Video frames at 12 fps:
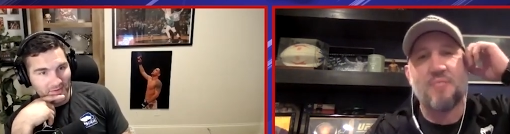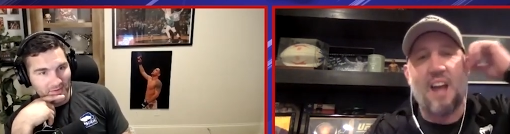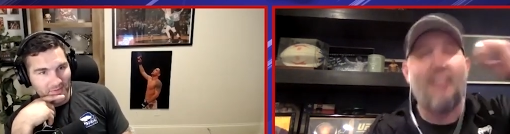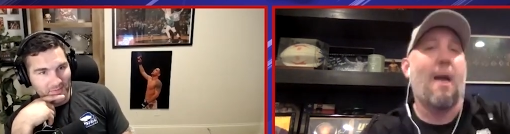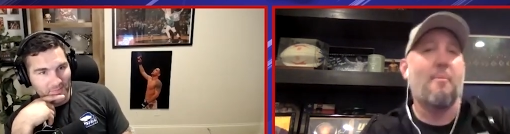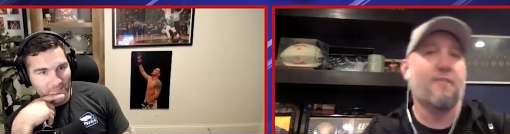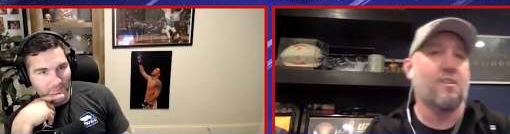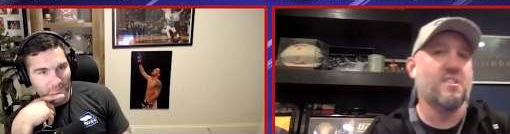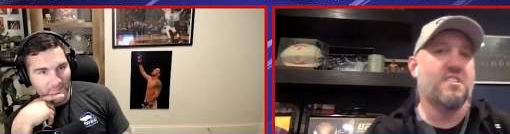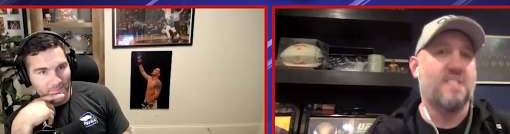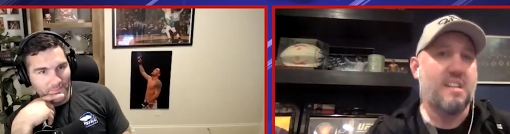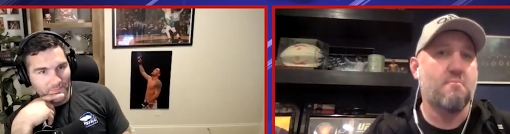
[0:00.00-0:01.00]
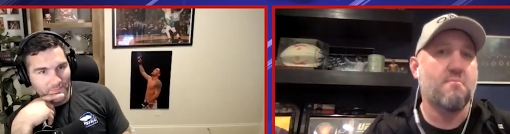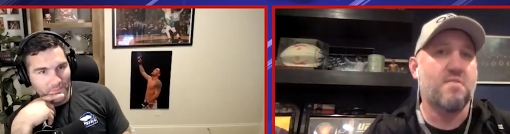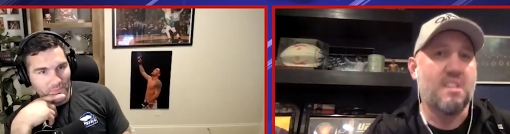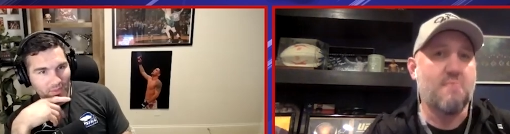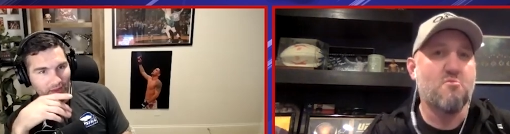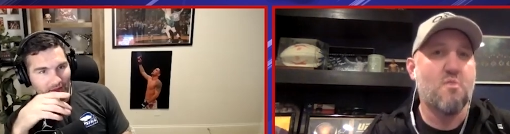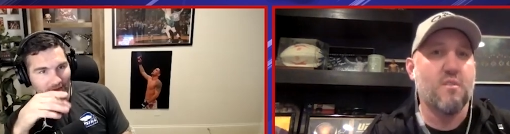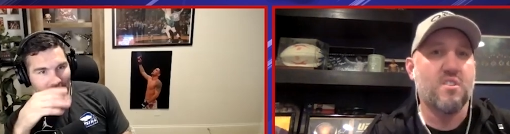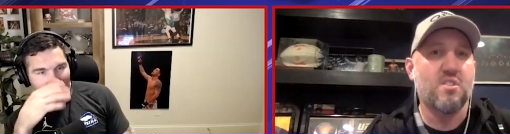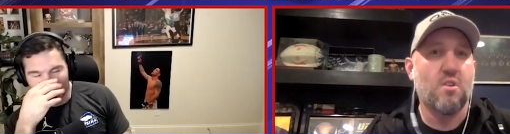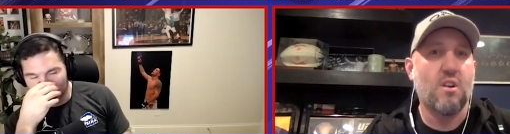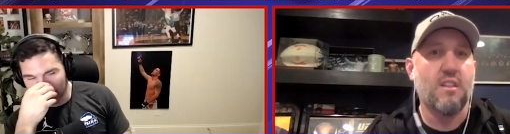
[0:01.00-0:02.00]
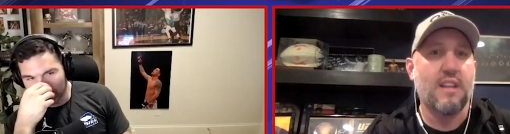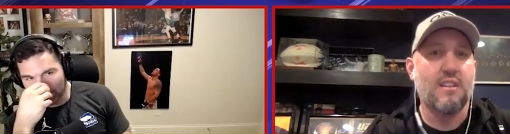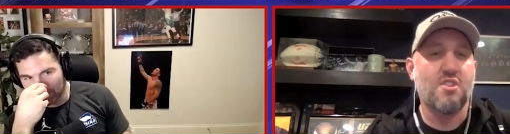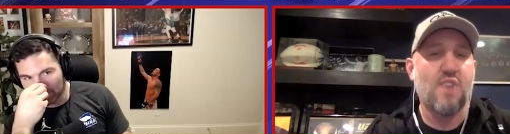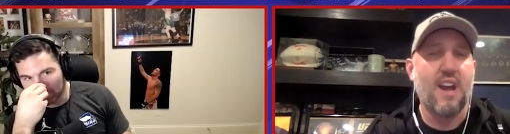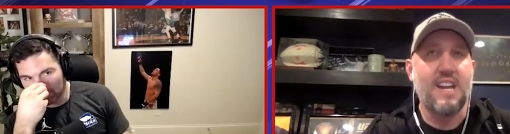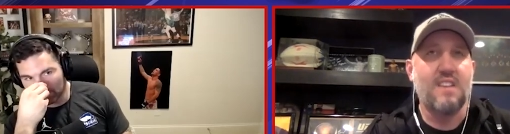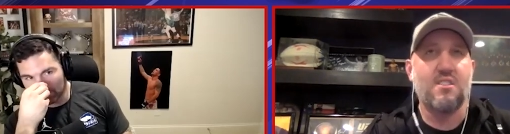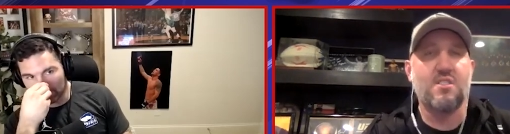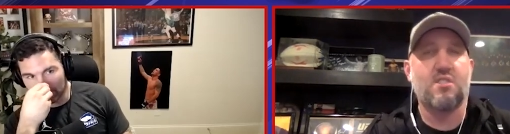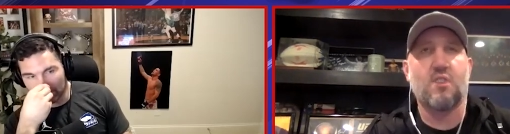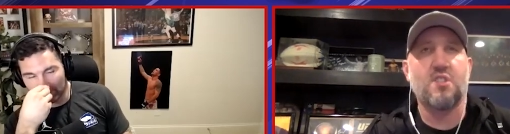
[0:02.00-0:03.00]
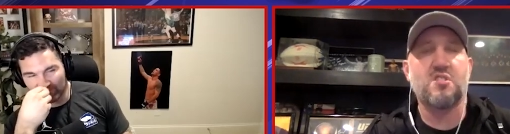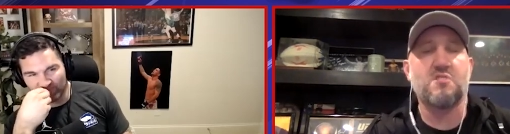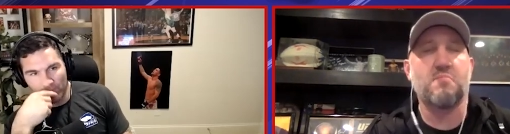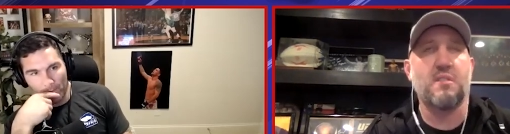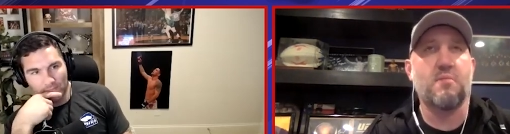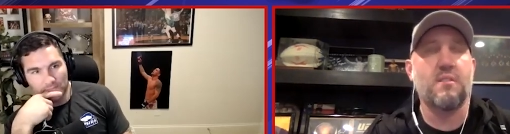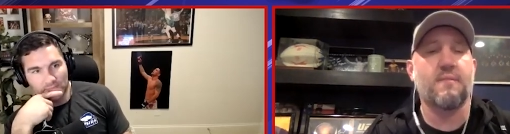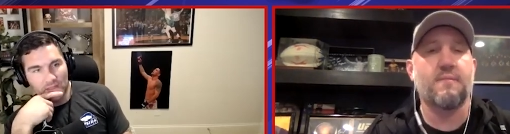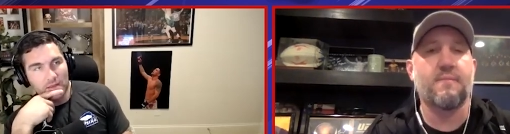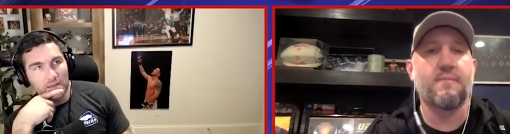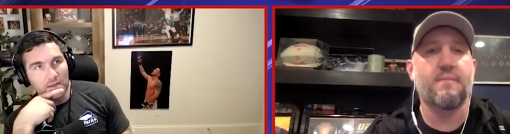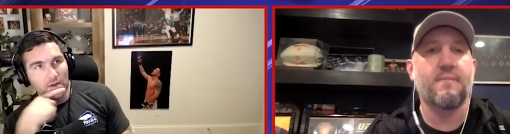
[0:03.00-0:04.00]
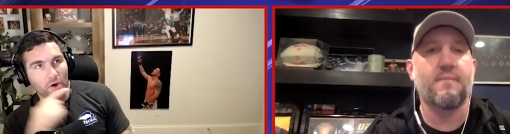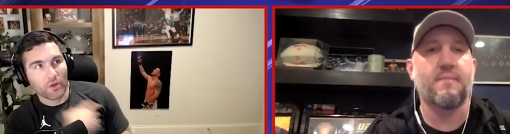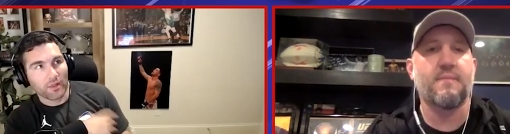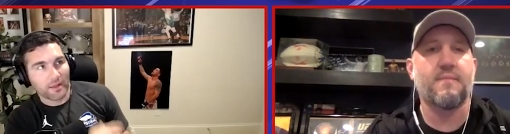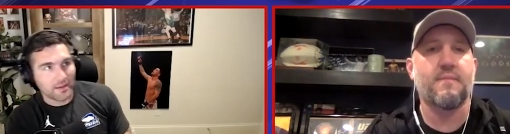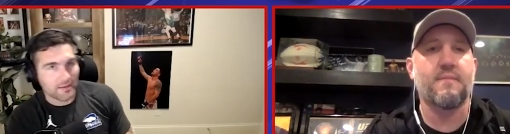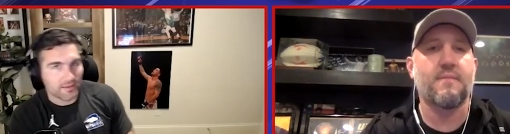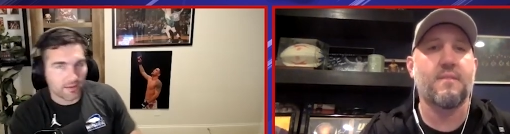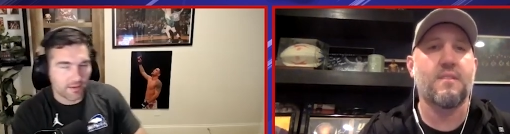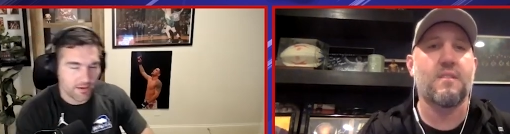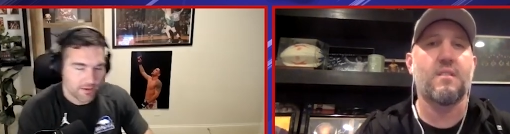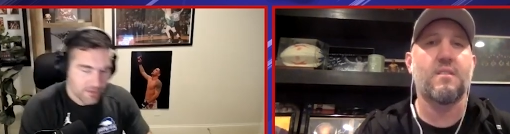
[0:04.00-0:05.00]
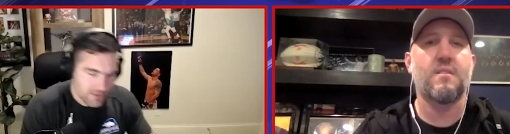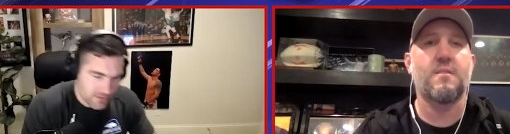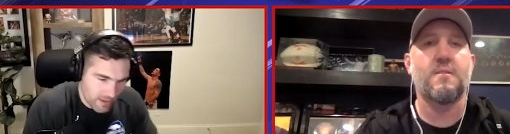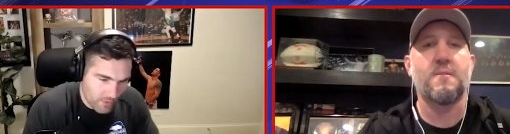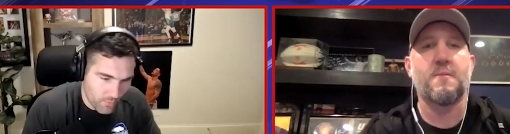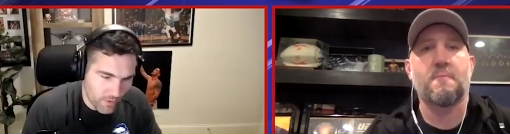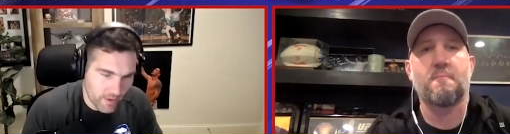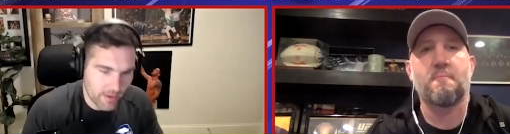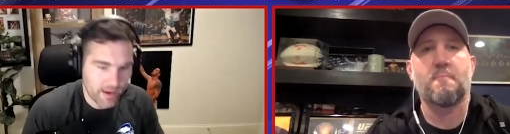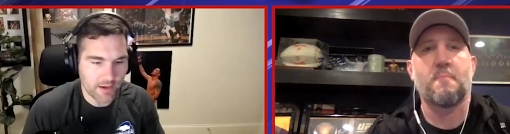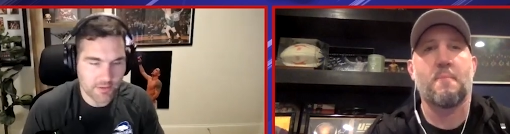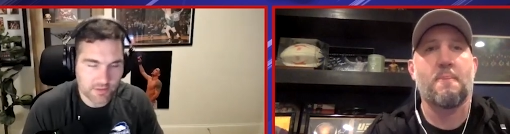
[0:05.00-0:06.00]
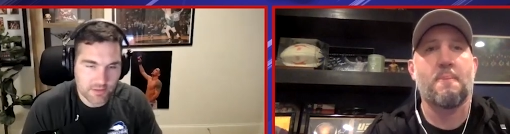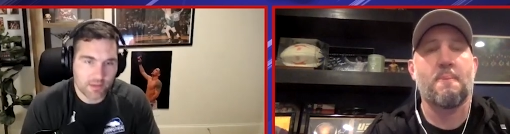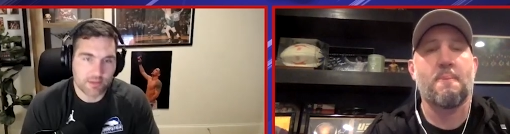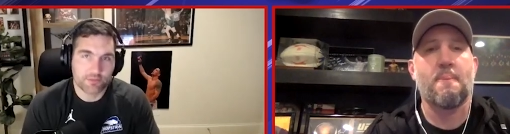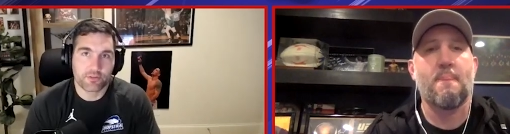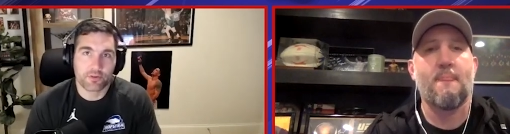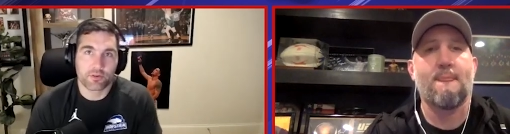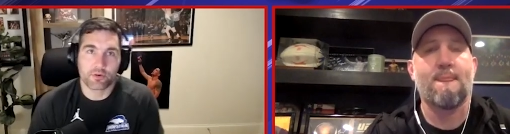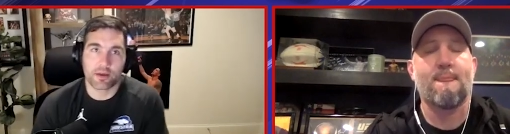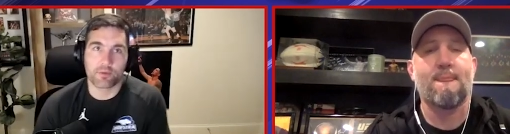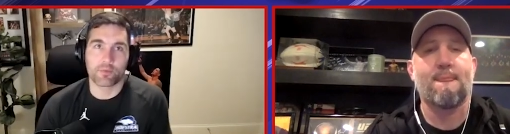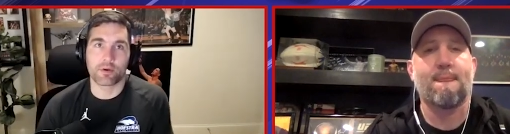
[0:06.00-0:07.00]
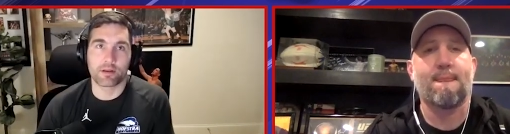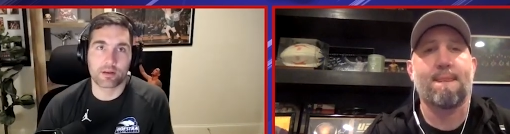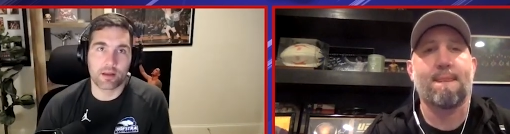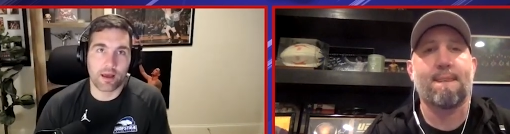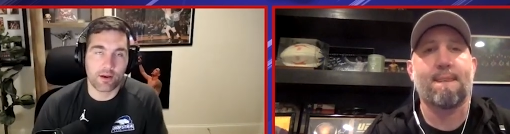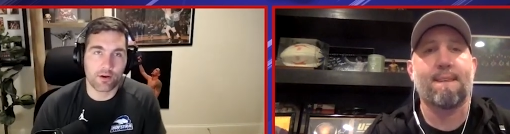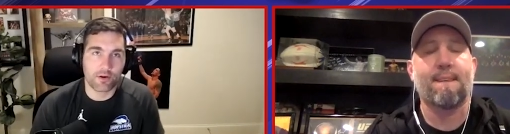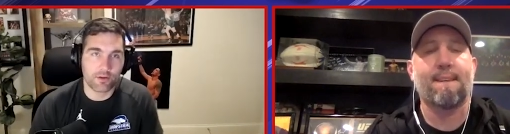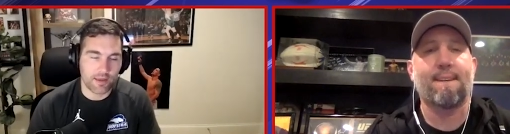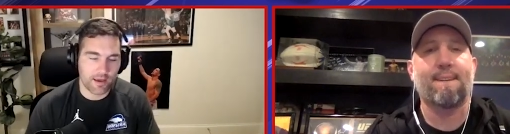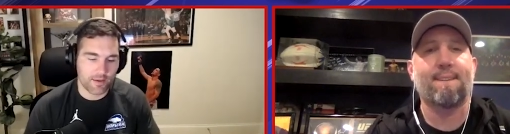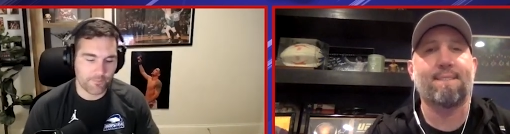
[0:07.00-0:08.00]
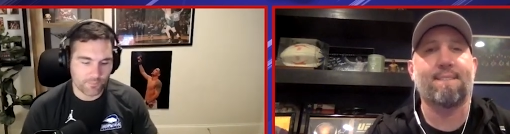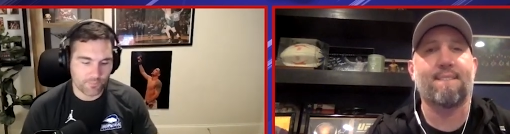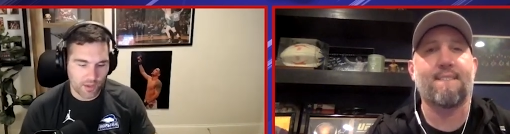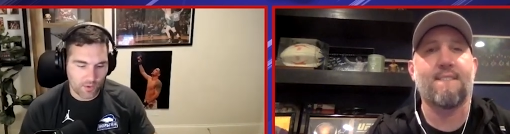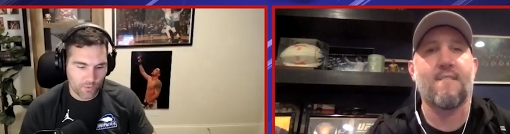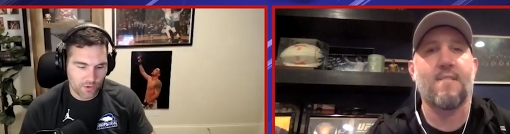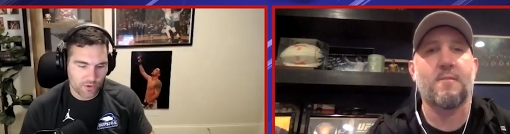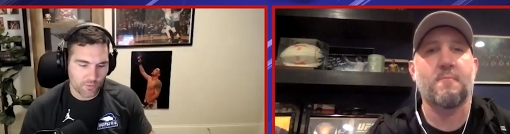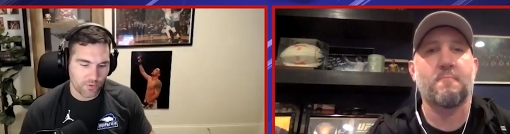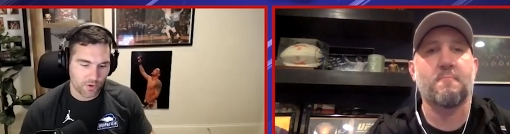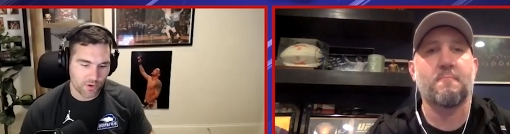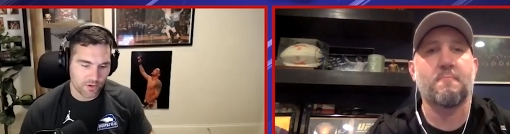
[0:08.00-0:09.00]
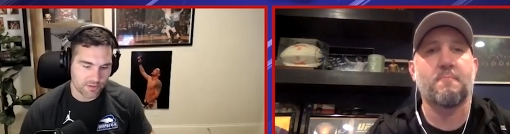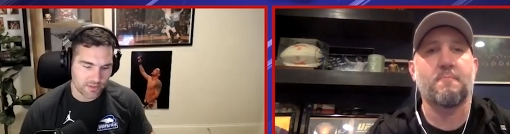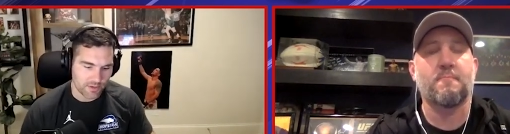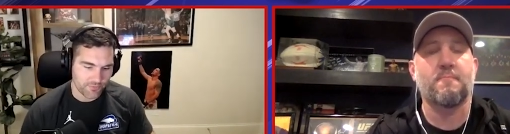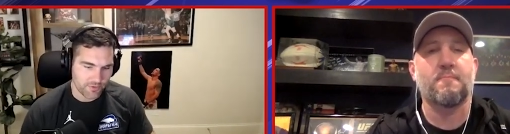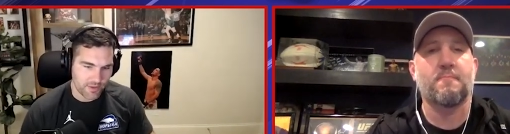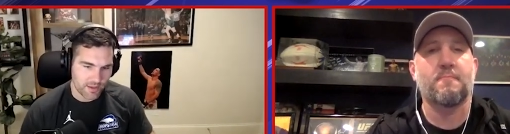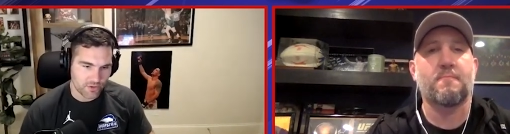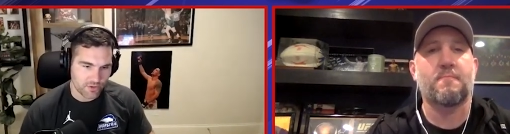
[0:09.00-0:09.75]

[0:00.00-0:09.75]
Speaker 1: I, I prefer steam steam room over sauna. Like the dry heat just crushes me, but
Speaker 2: all I need to hear is like what it actually does for you. And when I heard that, like when you're putting yourself in that